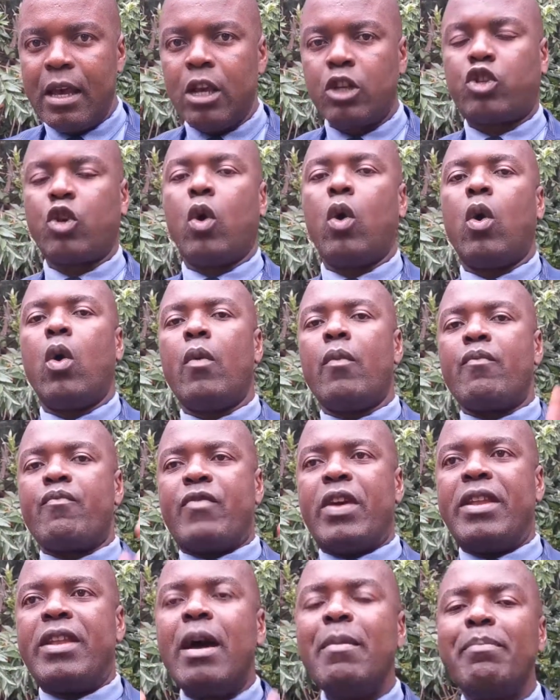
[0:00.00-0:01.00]
So
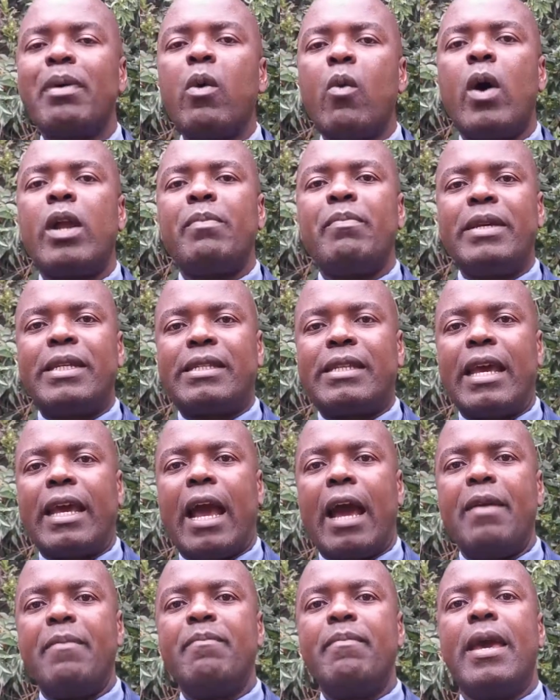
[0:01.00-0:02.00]
the number one
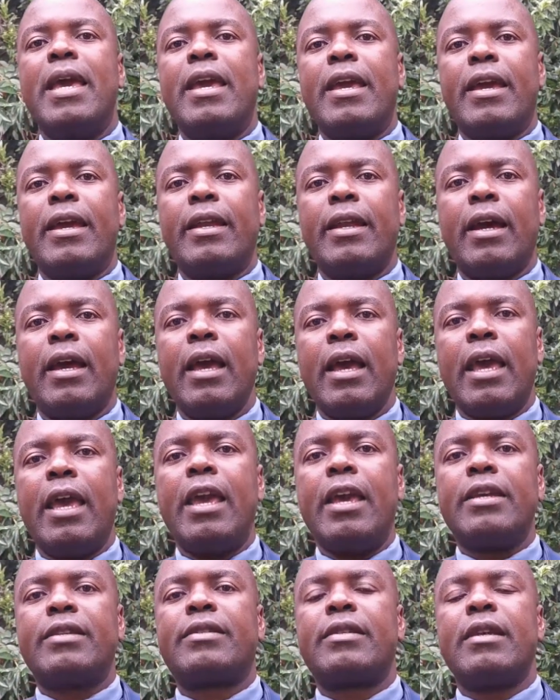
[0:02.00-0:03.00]
mistake I made
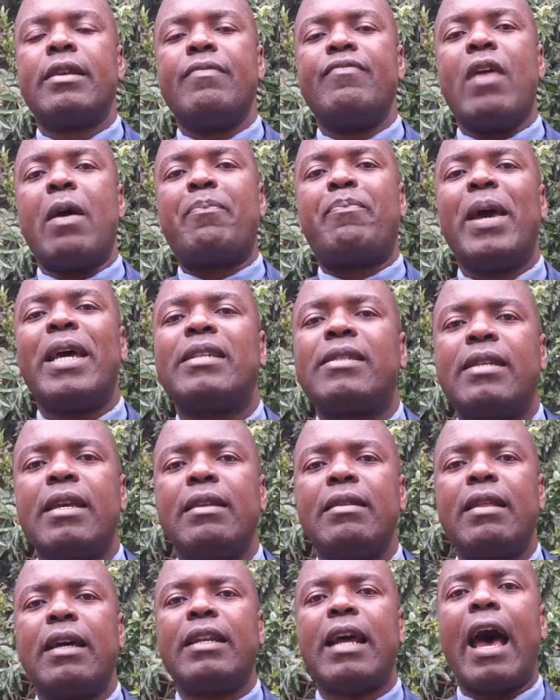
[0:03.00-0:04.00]
is the
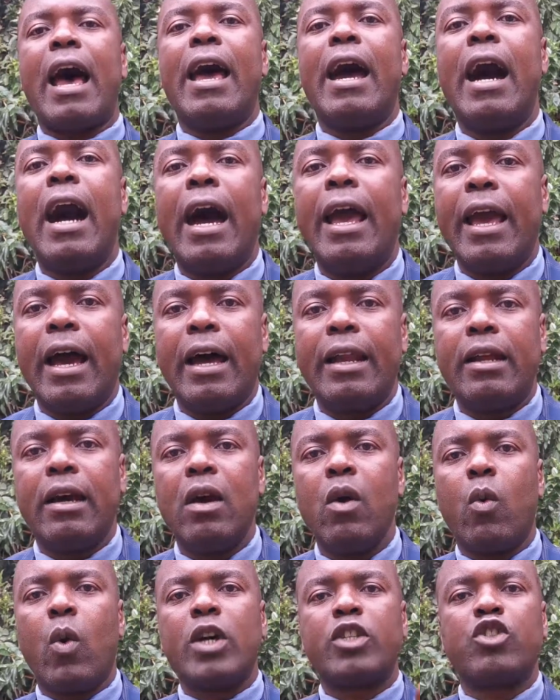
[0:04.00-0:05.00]
person that I hired
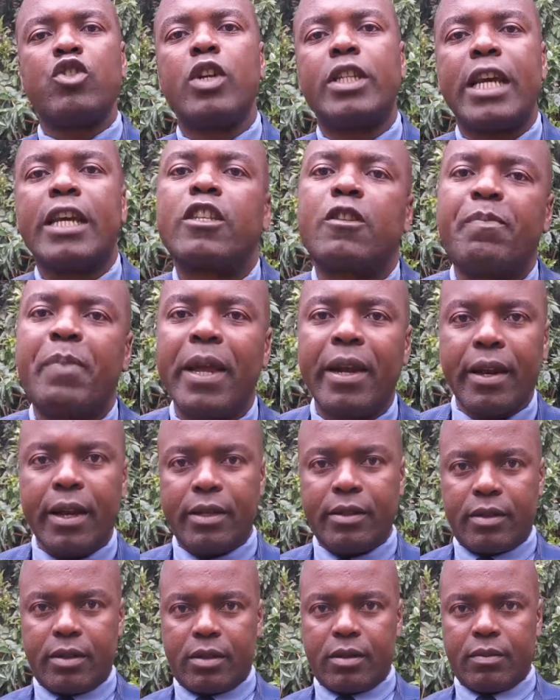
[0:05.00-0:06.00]
was not
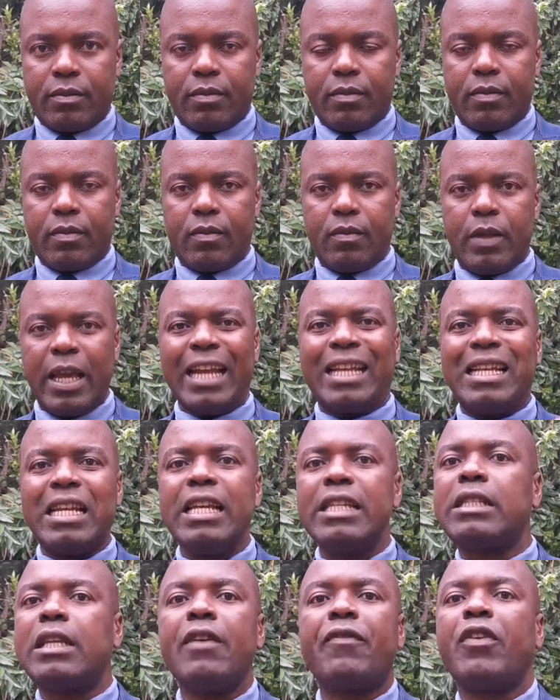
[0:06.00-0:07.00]
experienced. At
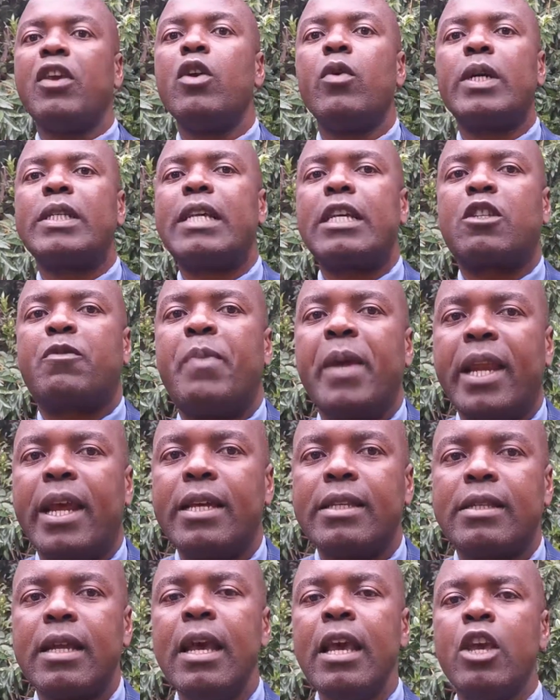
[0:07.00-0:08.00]
least if he was
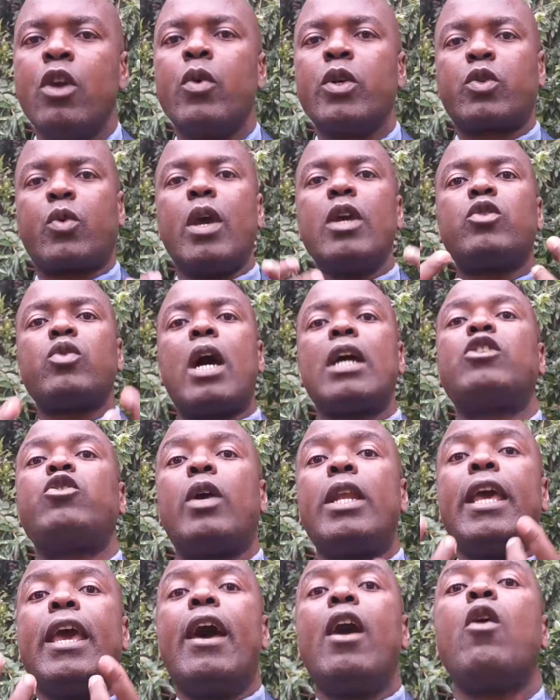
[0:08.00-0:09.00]
experienced, he was going to
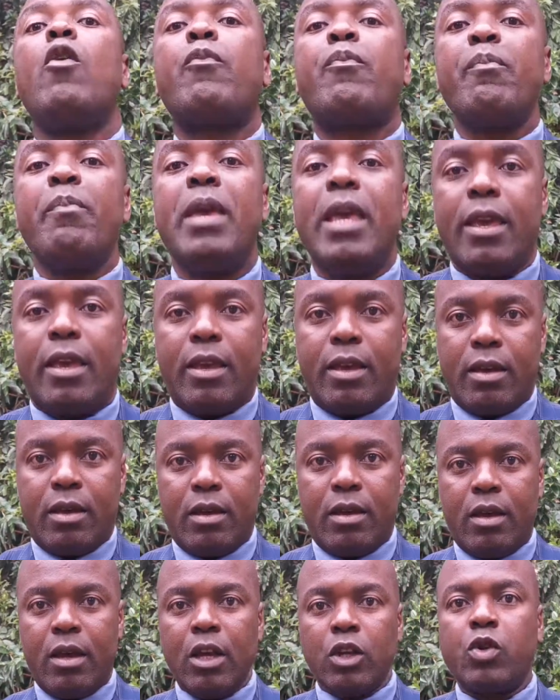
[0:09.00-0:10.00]
actually help me
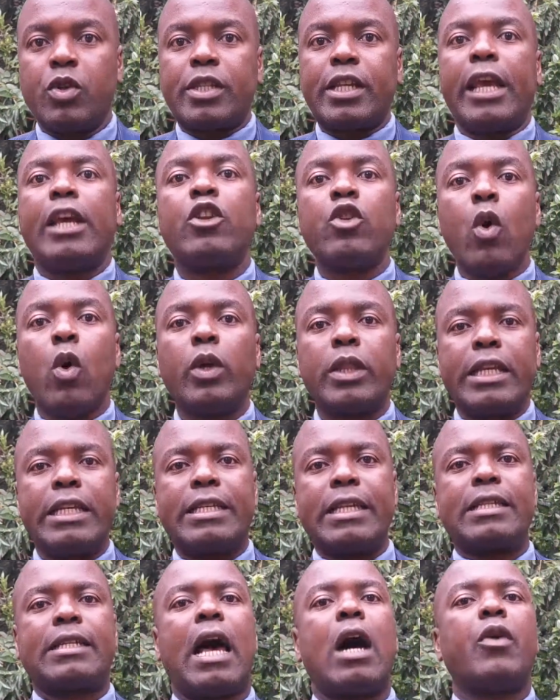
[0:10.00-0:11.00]
to say, no,
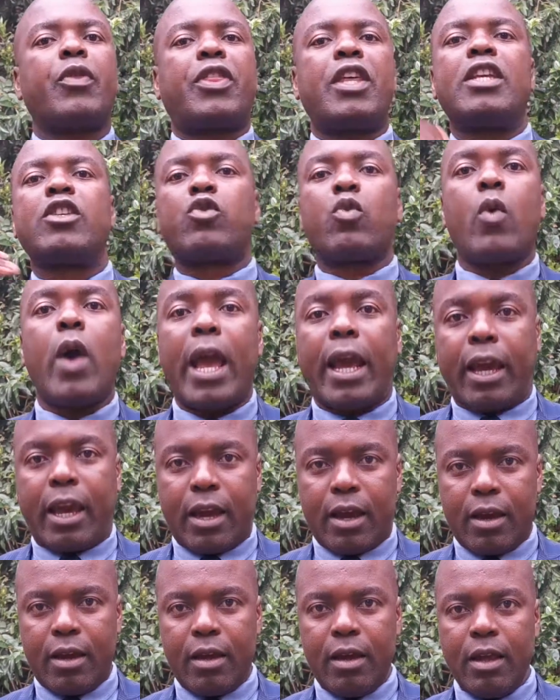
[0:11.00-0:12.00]
this is how things work.
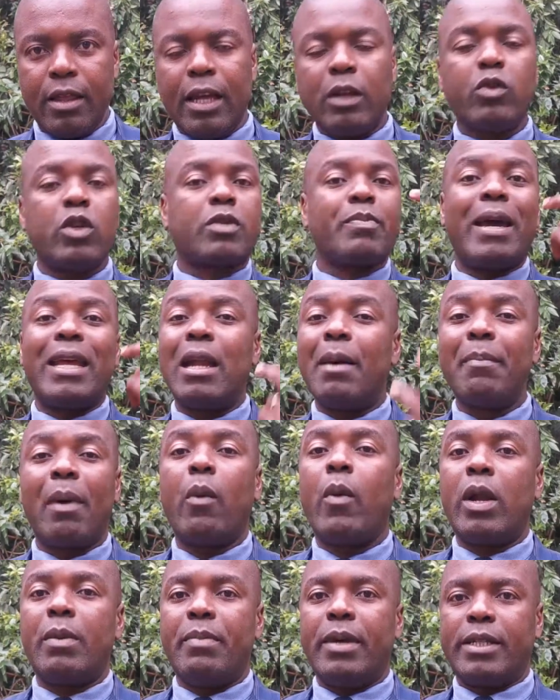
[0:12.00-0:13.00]
That was my number
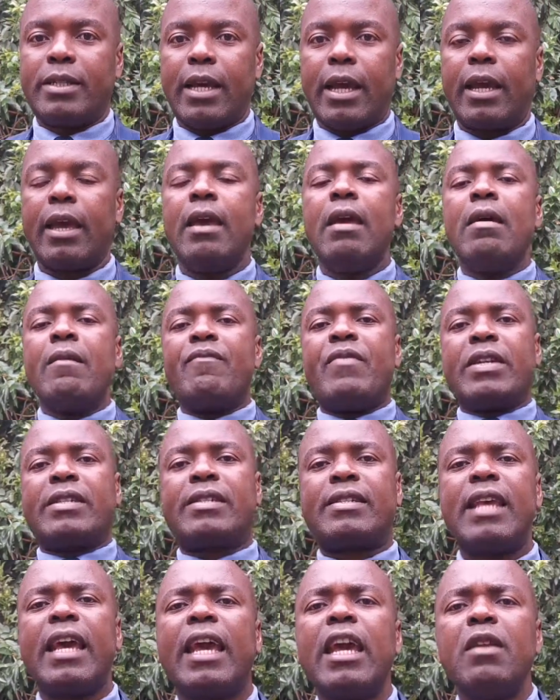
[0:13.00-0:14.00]
one mistake. The
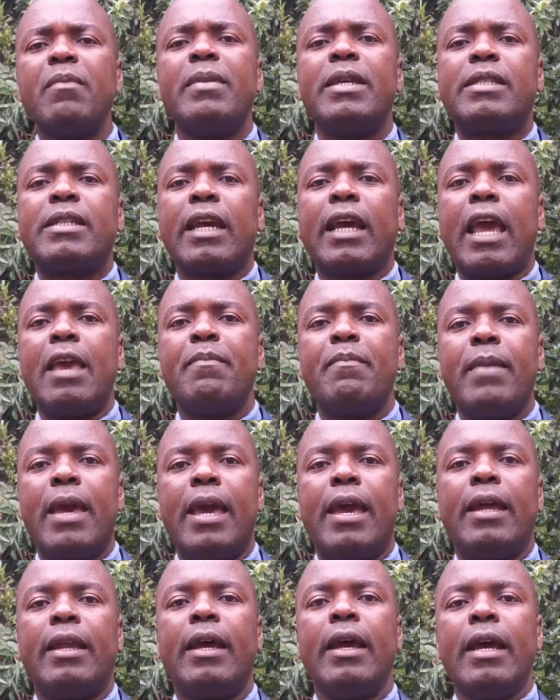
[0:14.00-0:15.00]
second mistake I
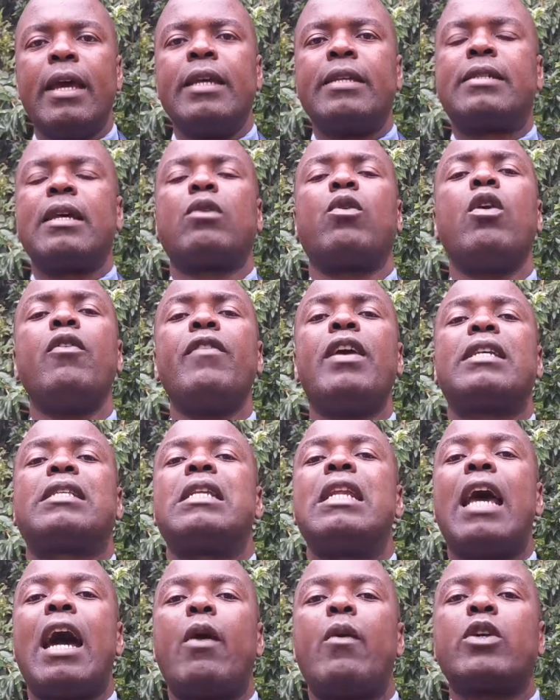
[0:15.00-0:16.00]
made is that
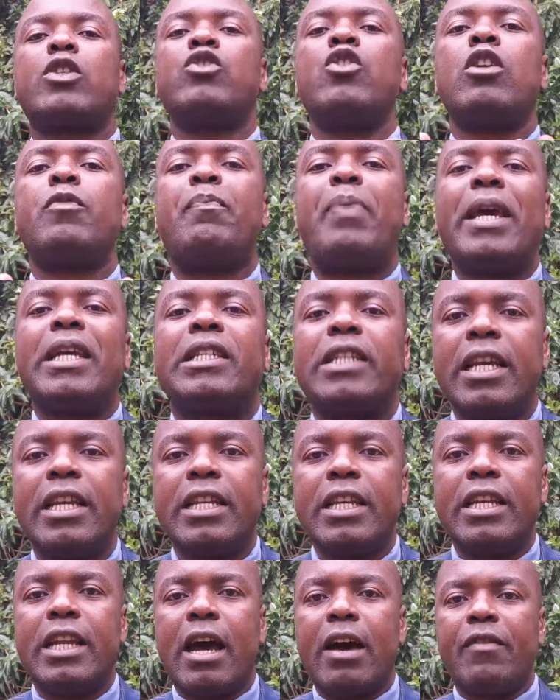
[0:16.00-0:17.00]
obviously I was not patient
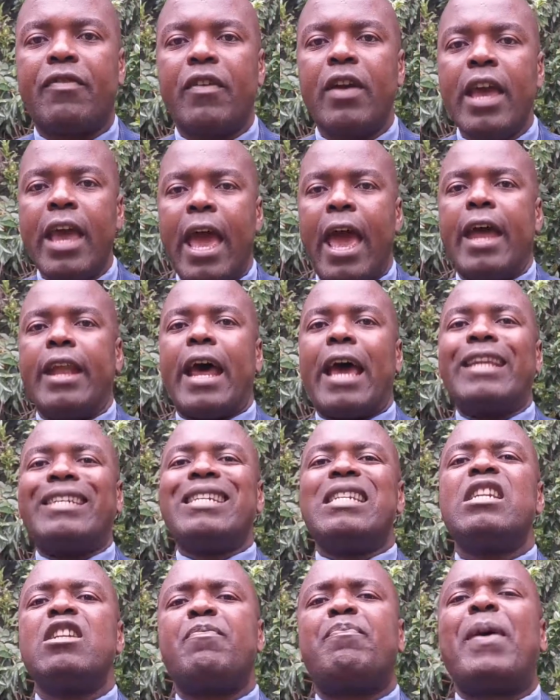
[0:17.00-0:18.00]
enough and I
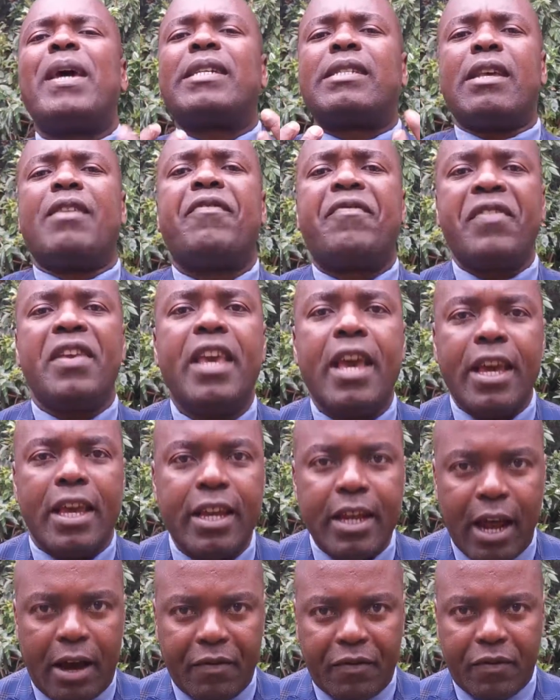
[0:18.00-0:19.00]
didn't persevere
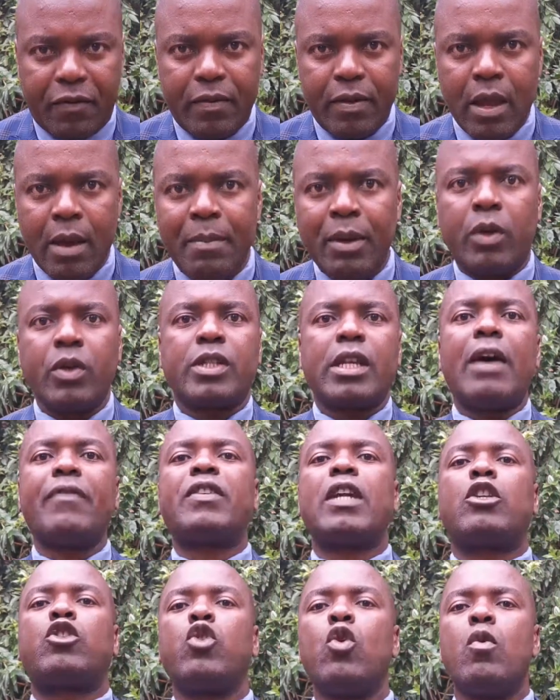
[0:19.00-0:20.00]
enough, because
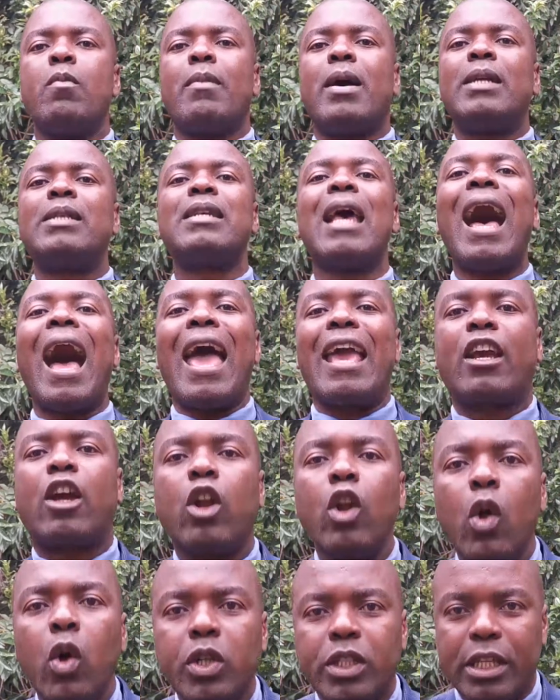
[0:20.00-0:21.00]
after 2 months, I
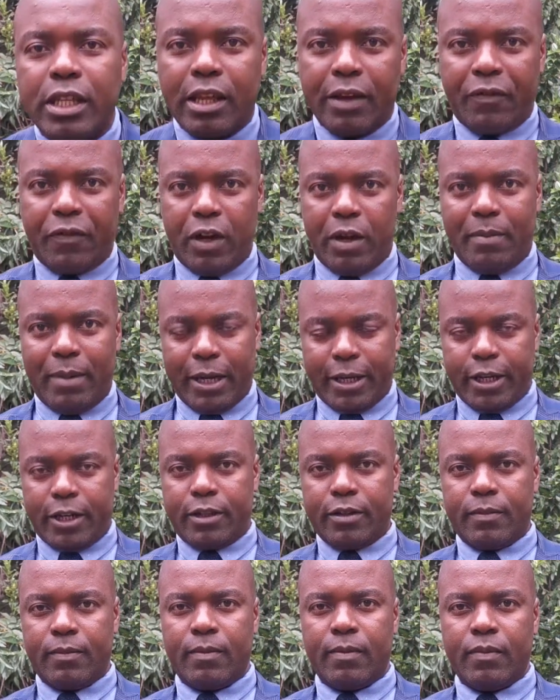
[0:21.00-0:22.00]
closed the flea market.